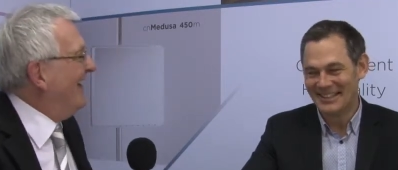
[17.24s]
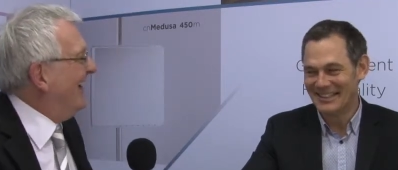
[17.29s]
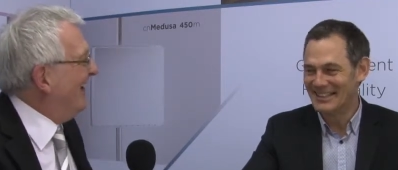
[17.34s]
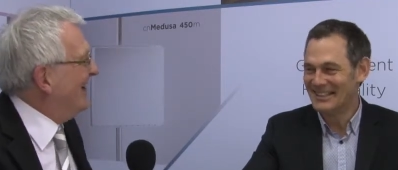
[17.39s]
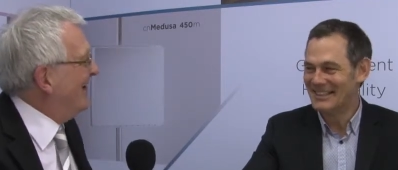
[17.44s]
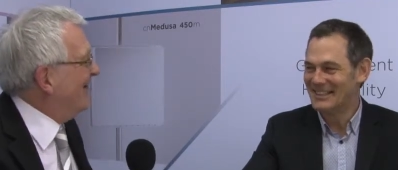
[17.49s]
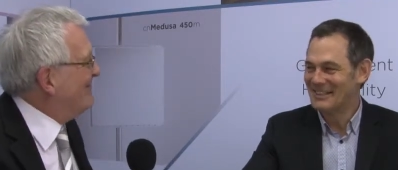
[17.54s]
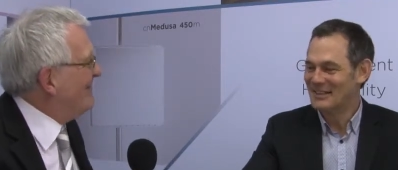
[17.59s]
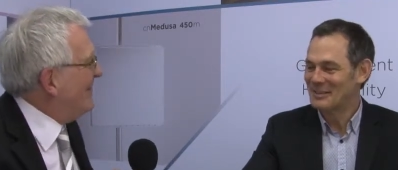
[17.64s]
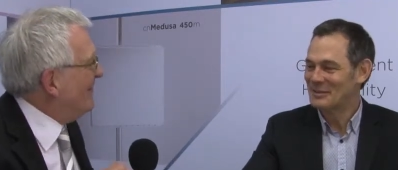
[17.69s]

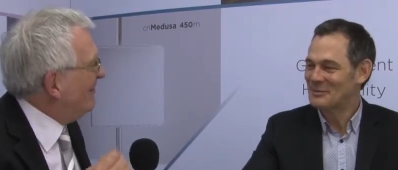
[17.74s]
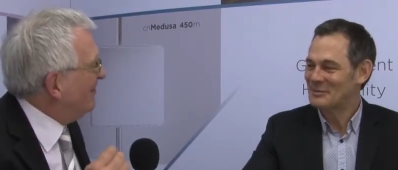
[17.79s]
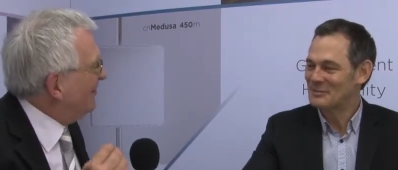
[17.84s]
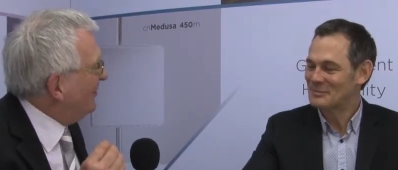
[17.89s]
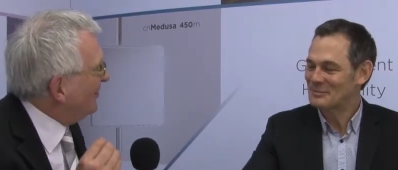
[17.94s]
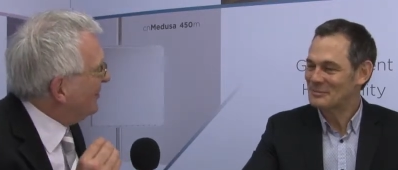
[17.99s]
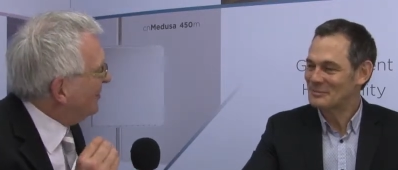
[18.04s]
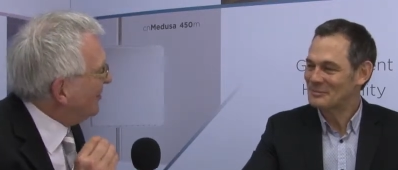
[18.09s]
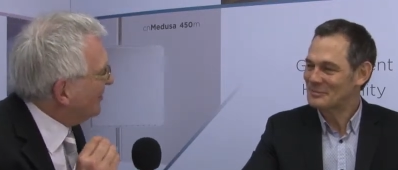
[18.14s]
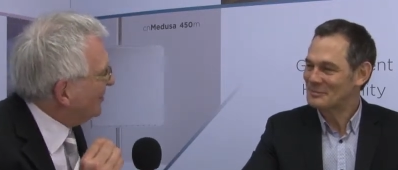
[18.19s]
Speaker 1: Um,
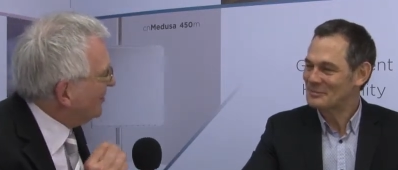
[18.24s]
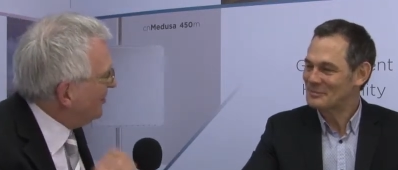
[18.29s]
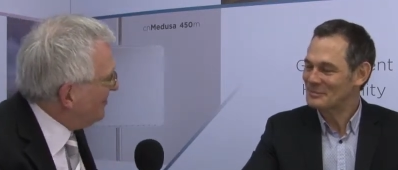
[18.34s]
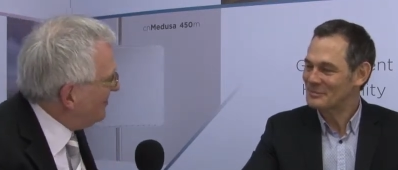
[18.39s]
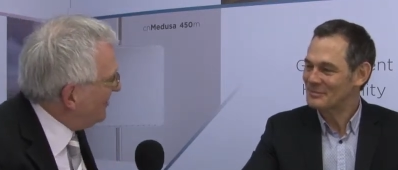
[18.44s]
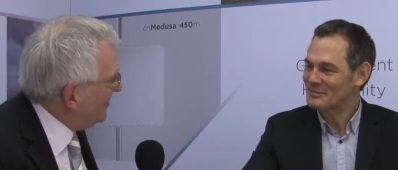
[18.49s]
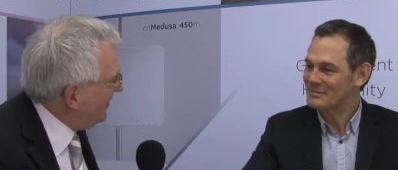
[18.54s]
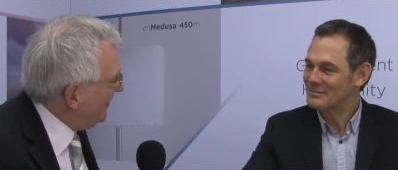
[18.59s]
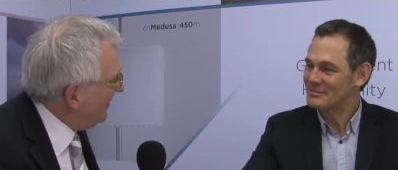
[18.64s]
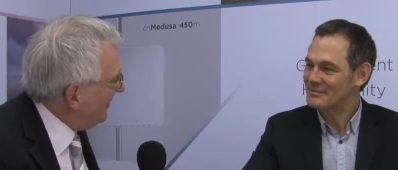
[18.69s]
but the
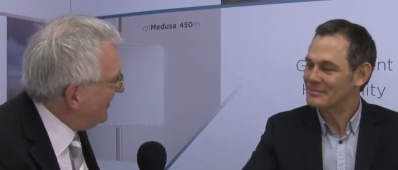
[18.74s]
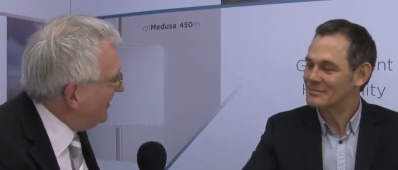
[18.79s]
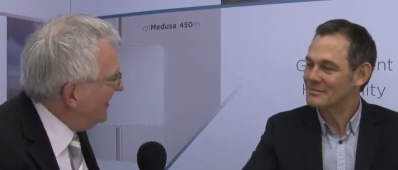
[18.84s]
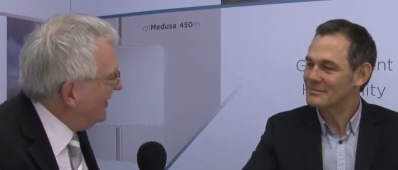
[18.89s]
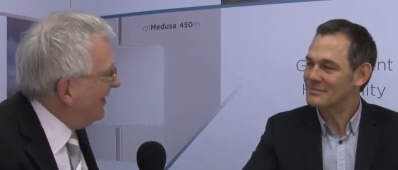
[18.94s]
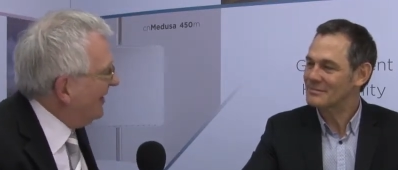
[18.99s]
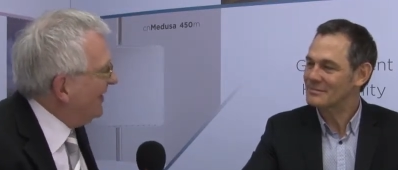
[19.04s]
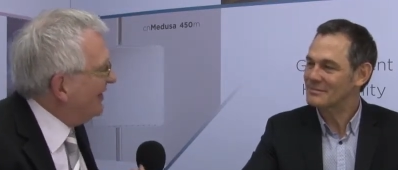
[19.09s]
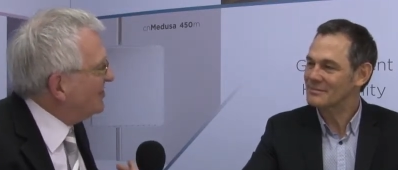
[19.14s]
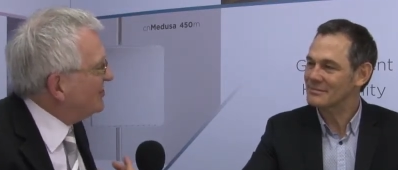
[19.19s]
company
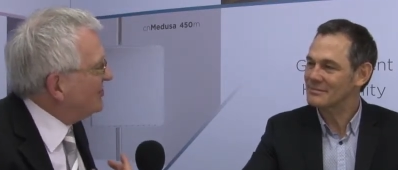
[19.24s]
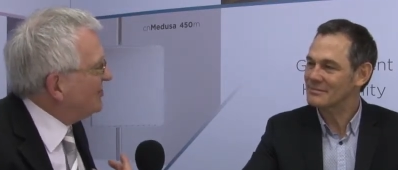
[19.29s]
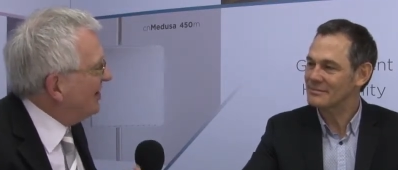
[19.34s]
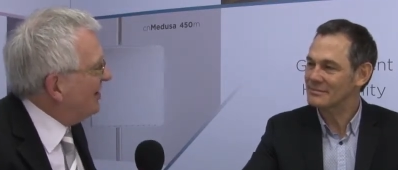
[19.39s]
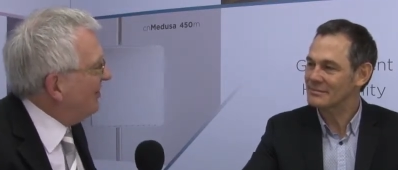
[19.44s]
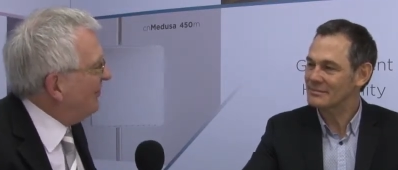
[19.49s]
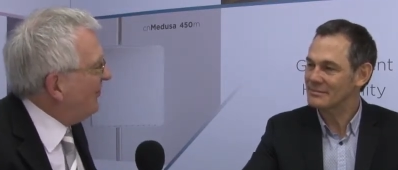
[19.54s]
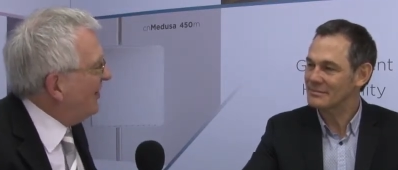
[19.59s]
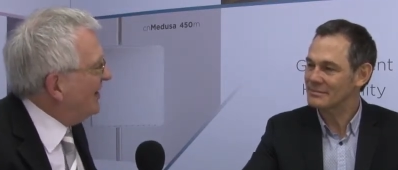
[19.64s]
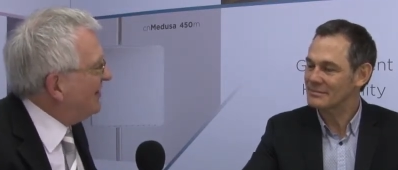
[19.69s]
has
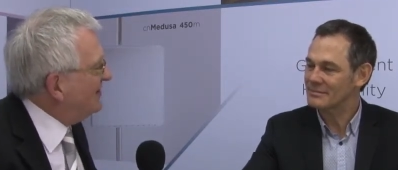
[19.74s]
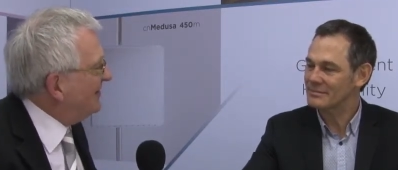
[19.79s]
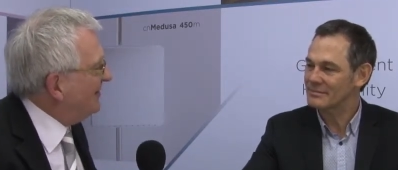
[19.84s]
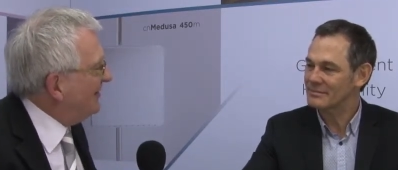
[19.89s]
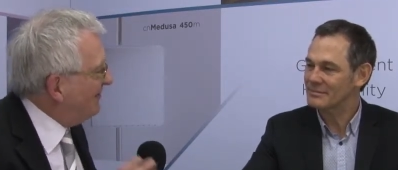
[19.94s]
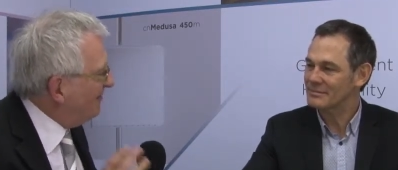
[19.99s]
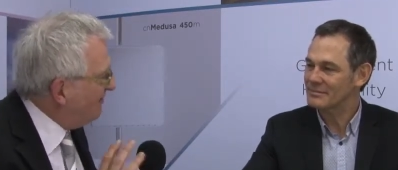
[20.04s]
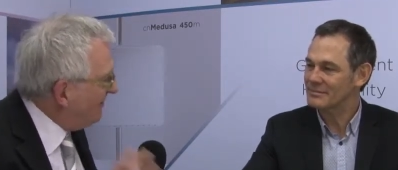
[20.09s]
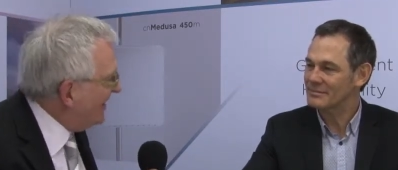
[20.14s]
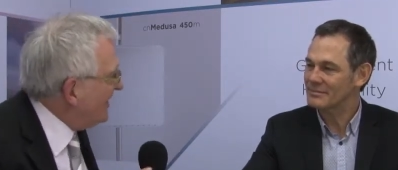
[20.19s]
celebrated
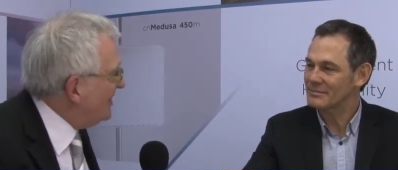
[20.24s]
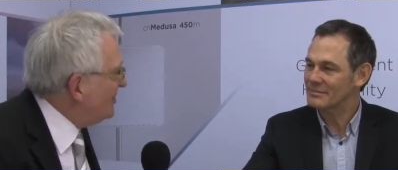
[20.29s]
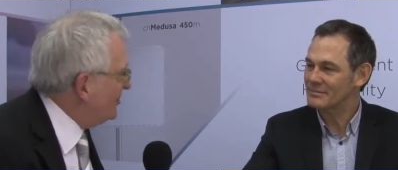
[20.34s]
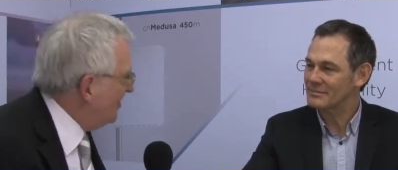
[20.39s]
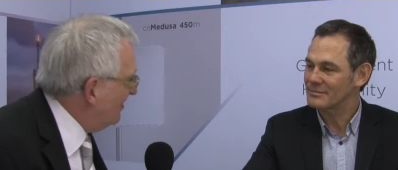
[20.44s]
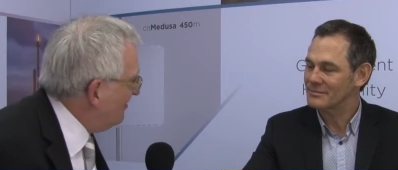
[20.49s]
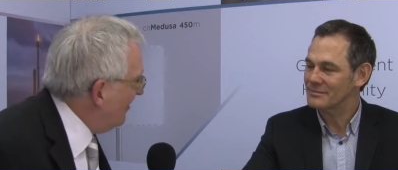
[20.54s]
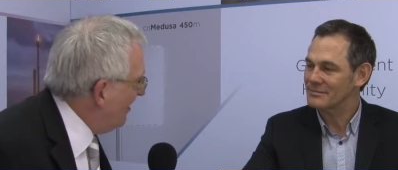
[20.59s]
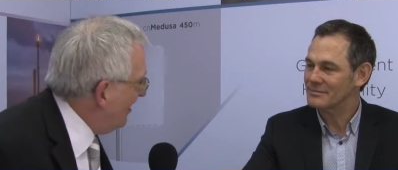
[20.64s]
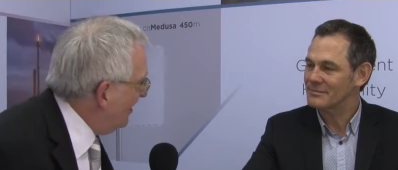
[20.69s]
a
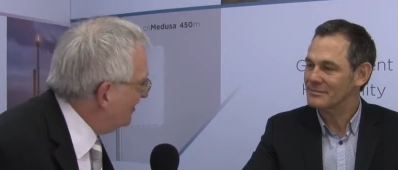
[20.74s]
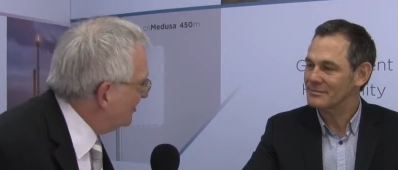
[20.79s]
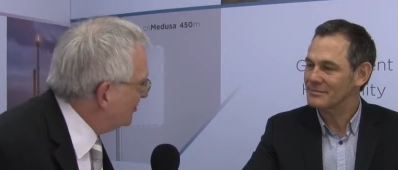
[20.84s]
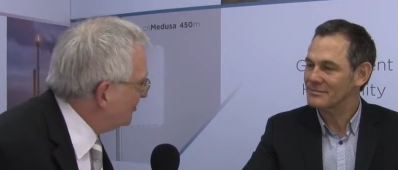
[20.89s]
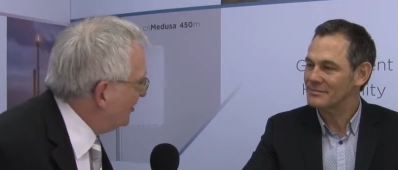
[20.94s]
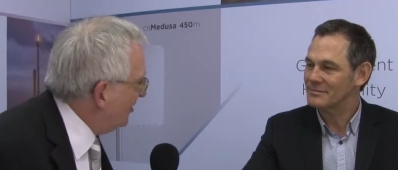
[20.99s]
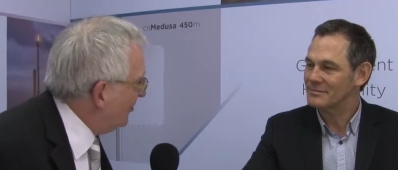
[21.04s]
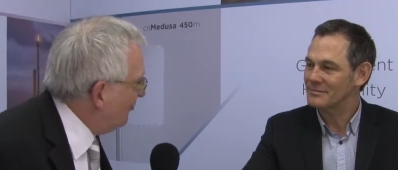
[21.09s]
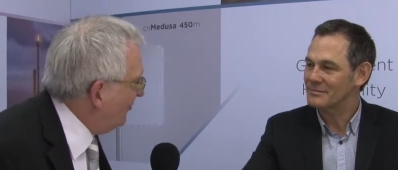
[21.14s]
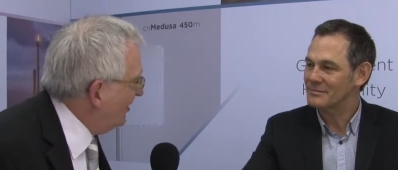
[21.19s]
major
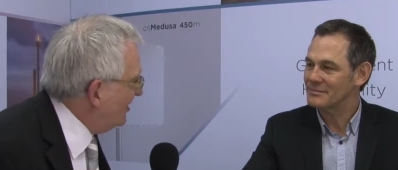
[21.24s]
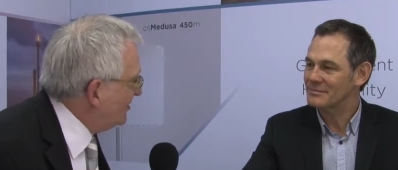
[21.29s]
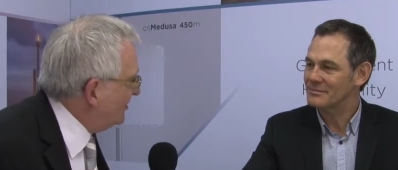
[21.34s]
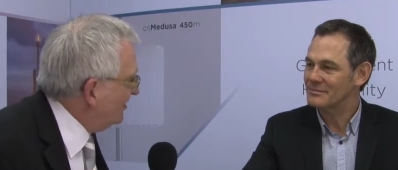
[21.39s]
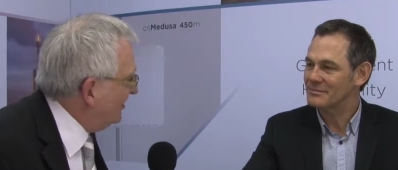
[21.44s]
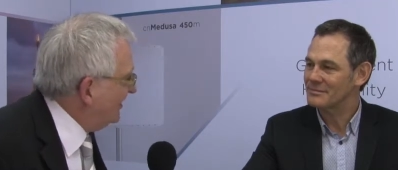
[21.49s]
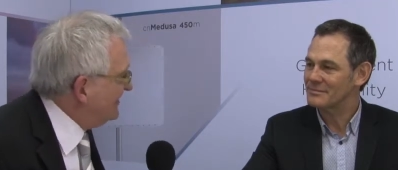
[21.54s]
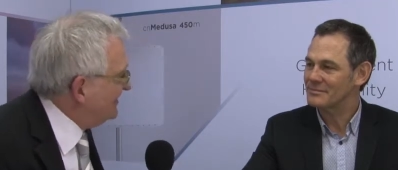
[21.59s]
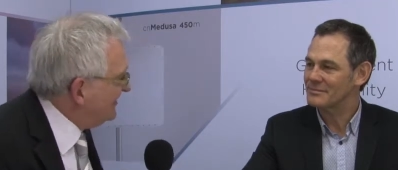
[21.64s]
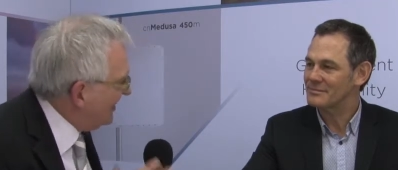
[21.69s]
milestone
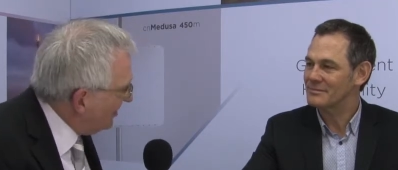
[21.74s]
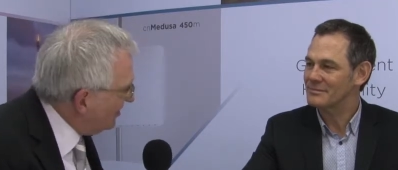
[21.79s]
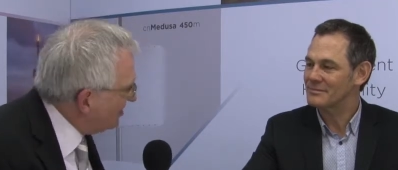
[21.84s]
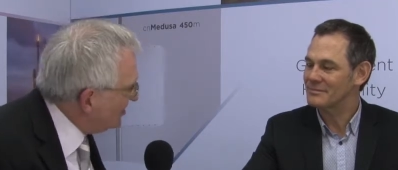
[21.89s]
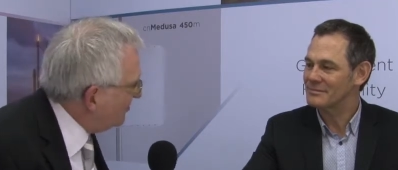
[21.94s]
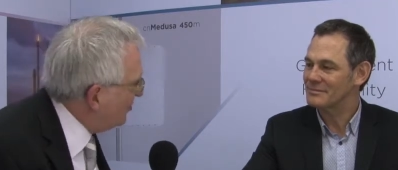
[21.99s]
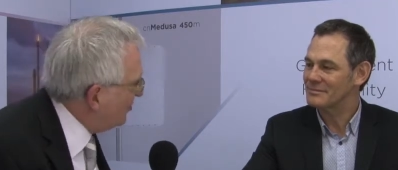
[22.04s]
recently. Tell us